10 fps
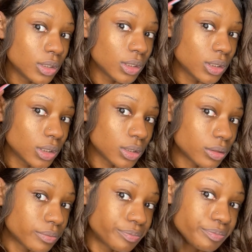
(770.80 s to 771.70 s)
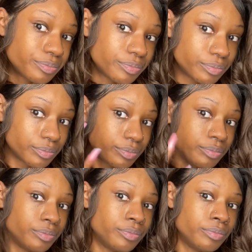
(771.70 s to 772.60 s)
Yeah.
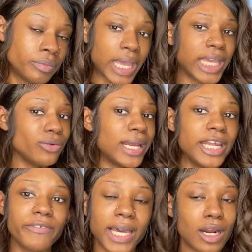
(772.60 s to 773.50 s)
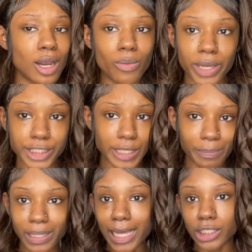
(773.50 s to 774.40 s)
And you ain't even got to always
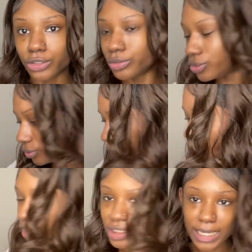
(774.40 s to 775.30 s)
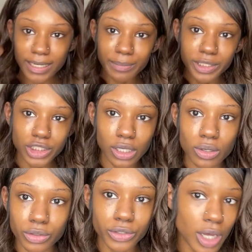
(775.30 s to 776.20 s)
apply glue to it. You can just slap that bitch
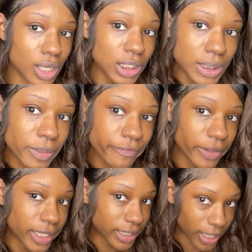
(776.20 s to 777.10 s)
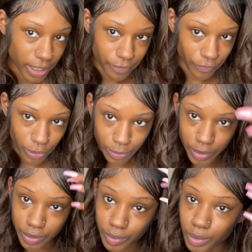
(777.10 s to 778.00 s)
on. You call it a motherfucking day. You feel
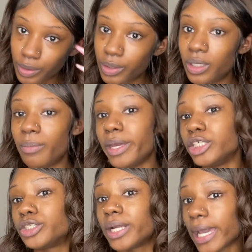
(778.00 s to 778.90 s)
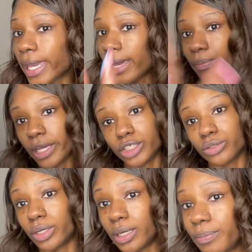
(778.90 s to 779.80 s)
me? Make sure that cap ain't
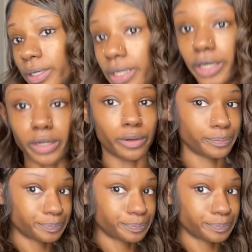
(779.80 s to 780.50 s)
showing up under there, though.